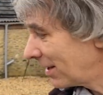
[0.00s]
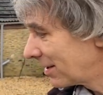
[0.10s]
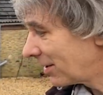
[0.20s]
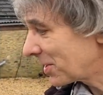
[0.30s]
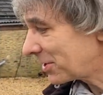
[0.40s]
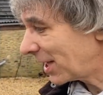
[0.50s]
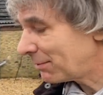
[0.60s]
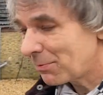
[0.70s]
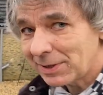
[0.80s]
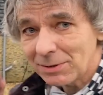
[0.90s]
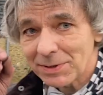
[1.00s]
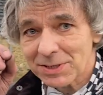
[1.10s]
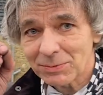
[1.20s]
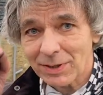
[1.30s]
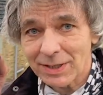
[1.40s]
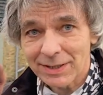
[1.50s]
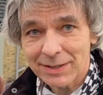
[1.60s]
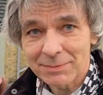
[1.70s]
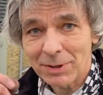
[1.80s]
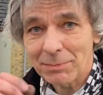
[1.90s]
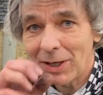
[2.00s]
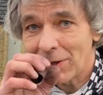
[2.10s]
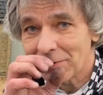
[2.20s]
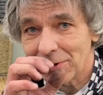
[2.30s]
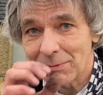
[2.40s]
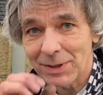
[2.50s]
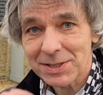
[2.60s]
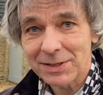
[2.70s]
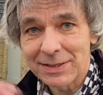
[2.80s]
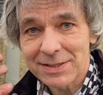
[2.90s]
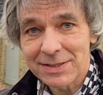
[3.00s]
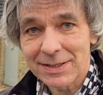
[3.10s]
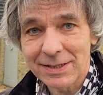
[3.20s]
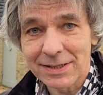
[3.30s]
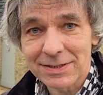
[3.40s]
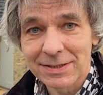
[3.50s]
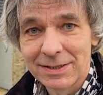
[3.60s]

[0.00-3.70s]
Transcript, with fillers: Yeah, I set them up with little bits of wire, and by blowing through them last night, listened to the hiss.